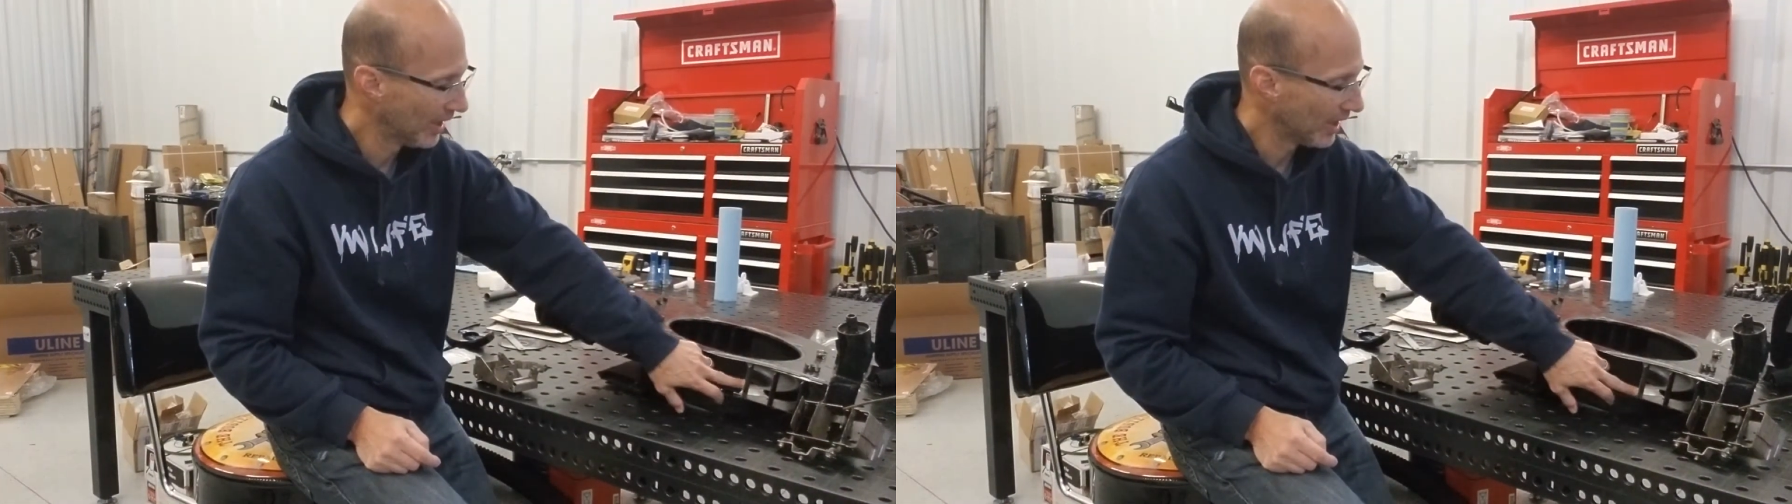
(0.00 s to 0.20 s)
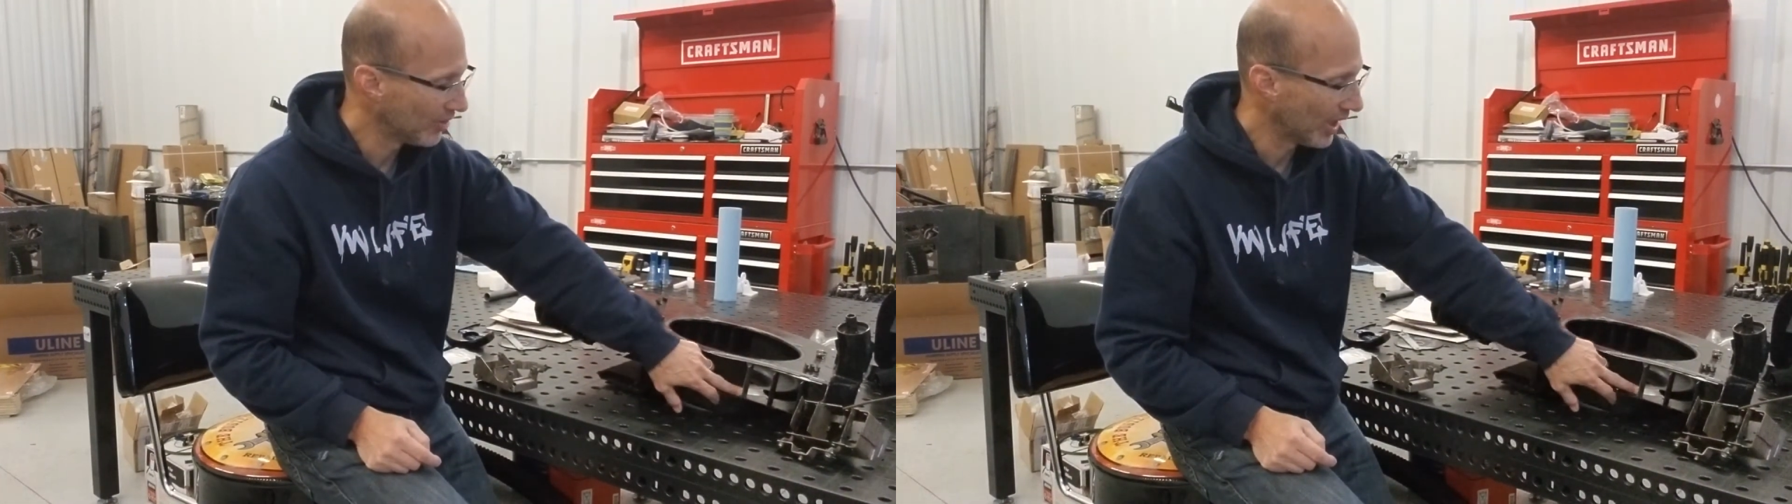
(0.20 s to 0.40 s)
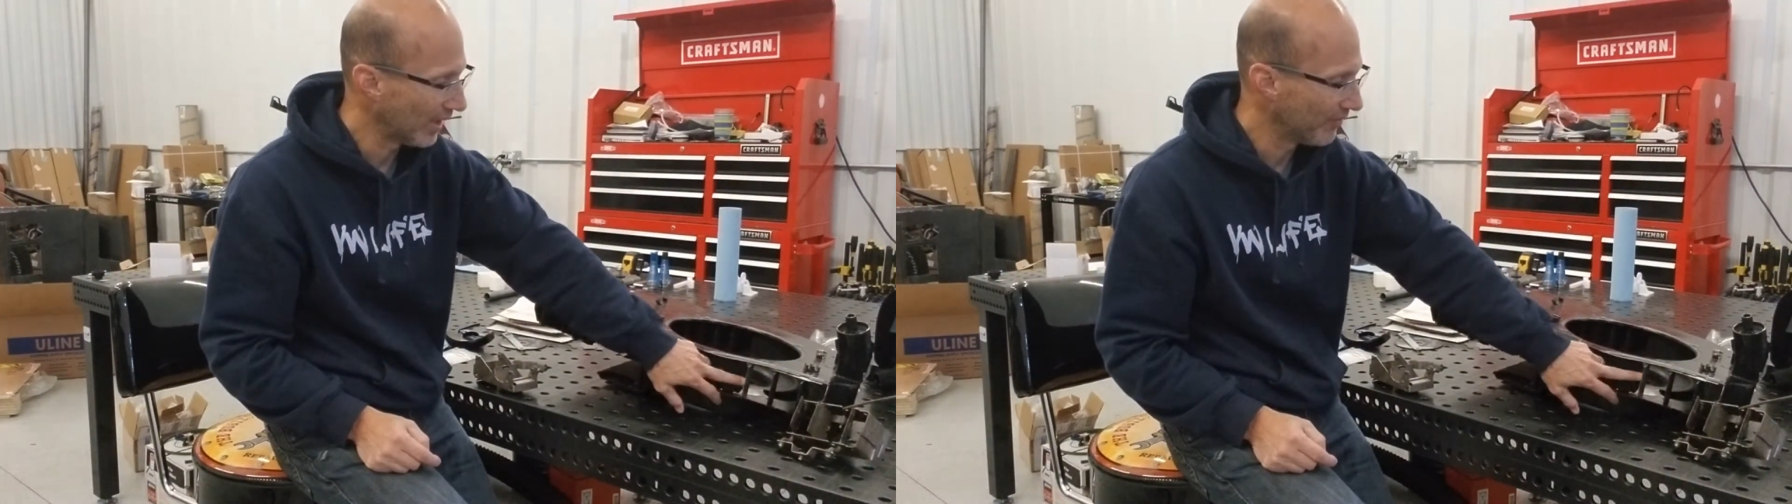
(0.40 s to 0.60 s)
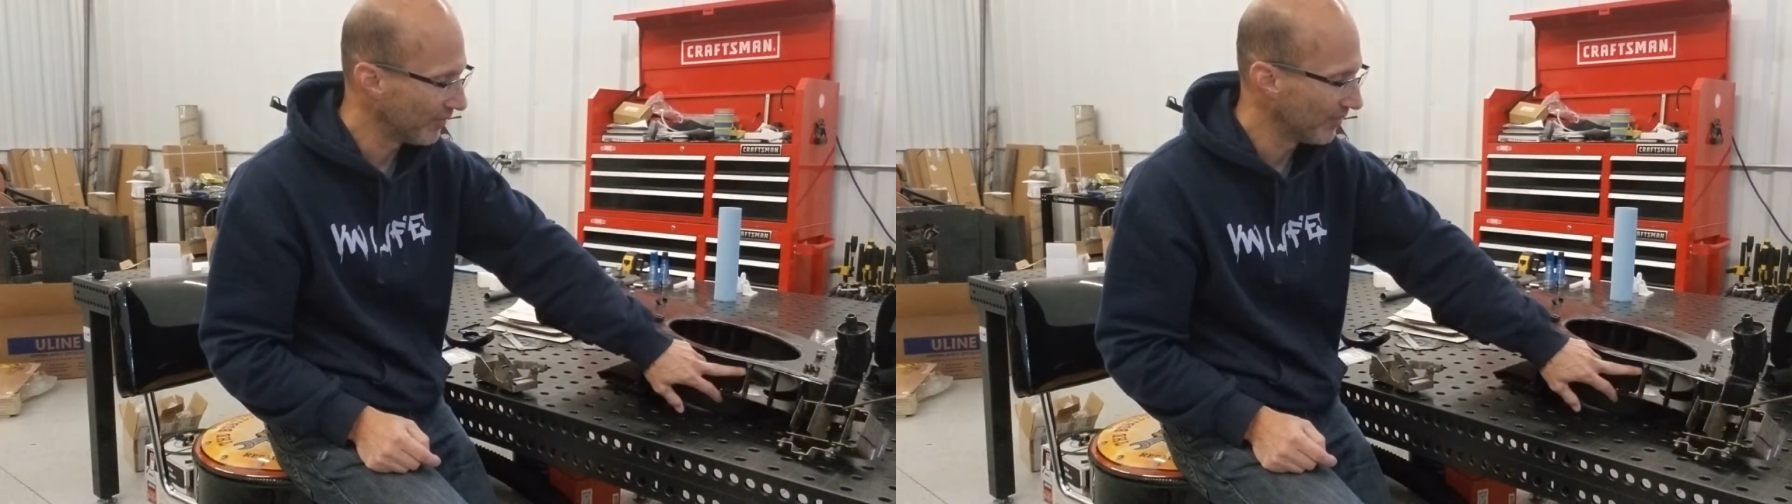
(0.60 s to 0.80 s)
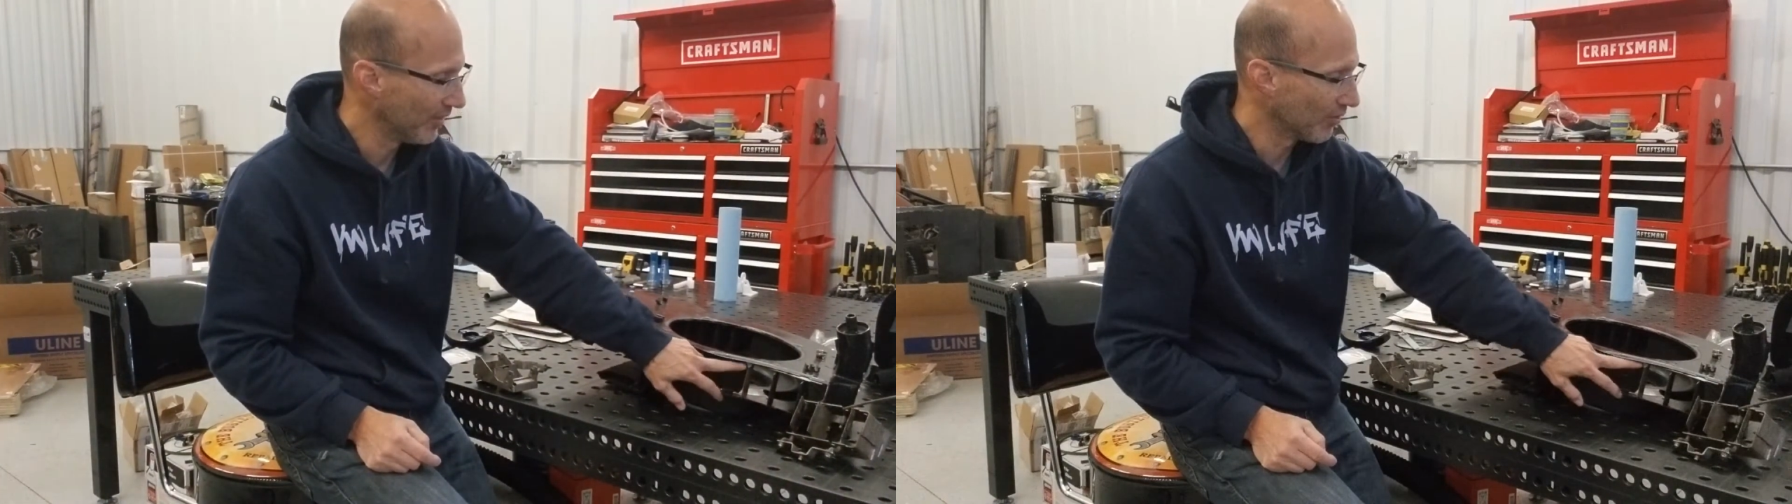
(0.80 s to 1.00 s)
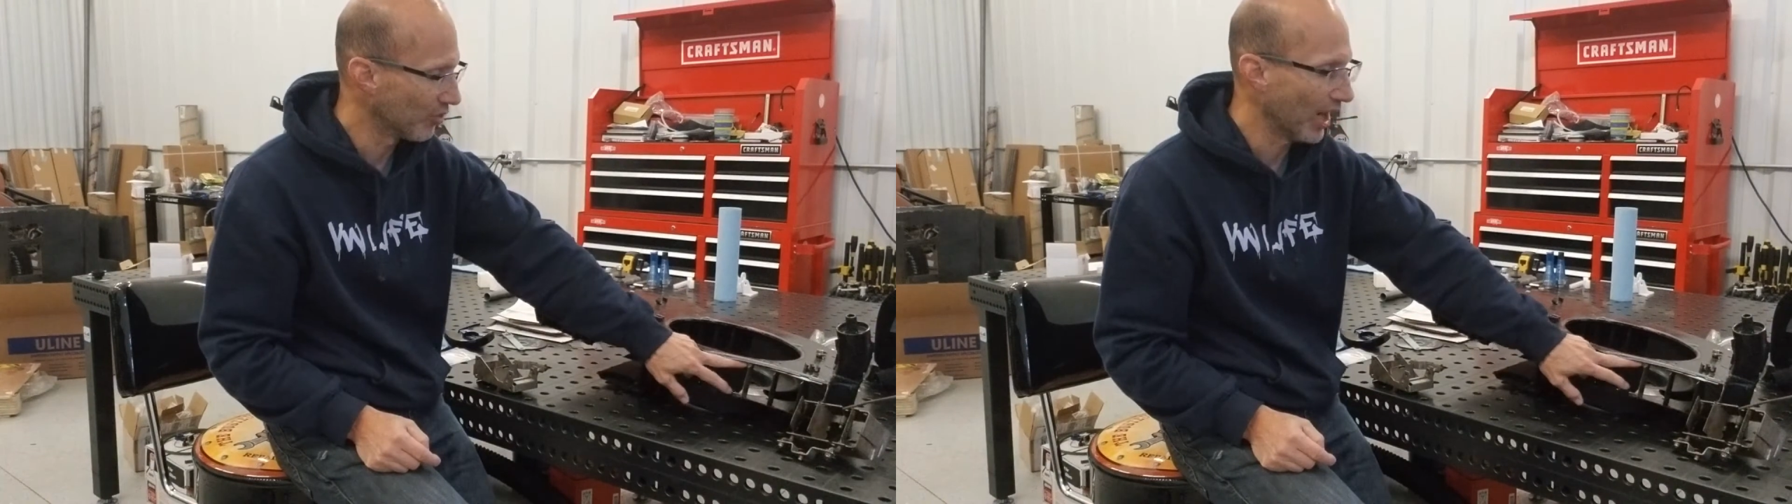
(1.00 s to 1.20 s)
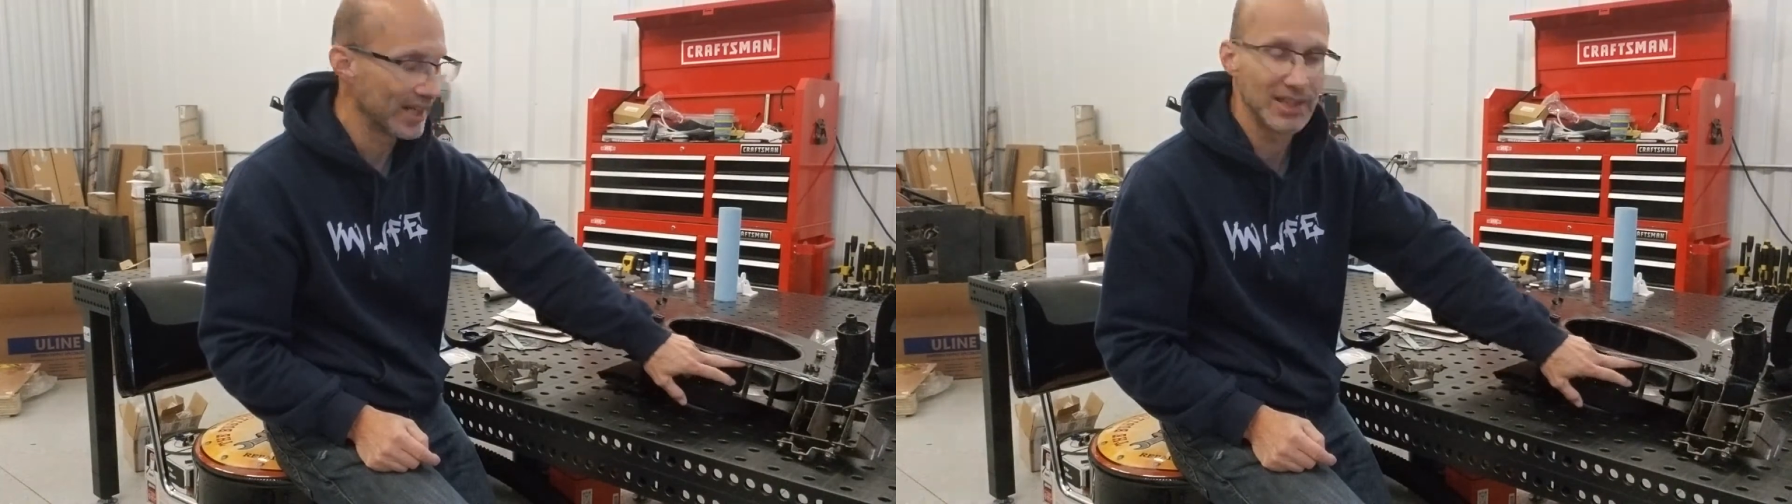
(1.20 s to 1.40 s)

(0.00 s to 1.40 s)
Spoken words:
and you have the right